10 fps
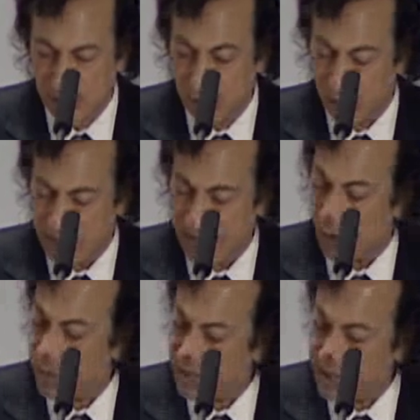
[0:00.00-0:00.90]
to be an
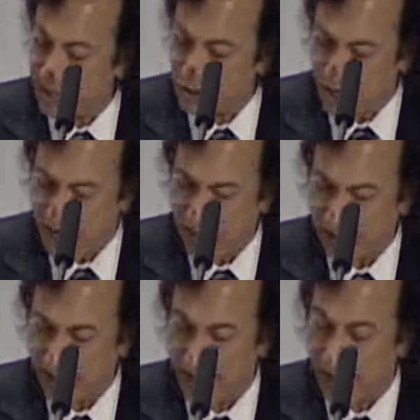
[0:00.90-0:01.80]
obedient
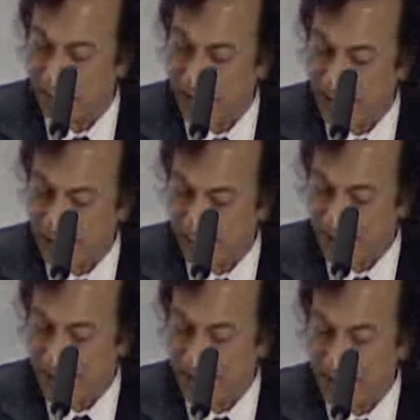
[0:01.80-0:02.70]
child, an unpaid
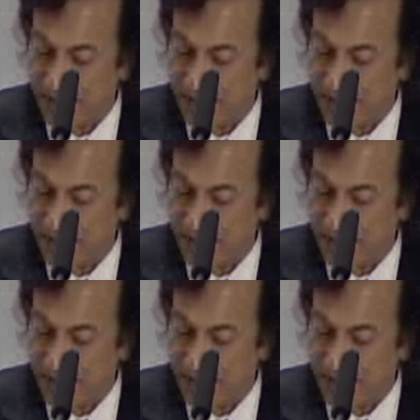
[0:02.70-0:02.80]
companion,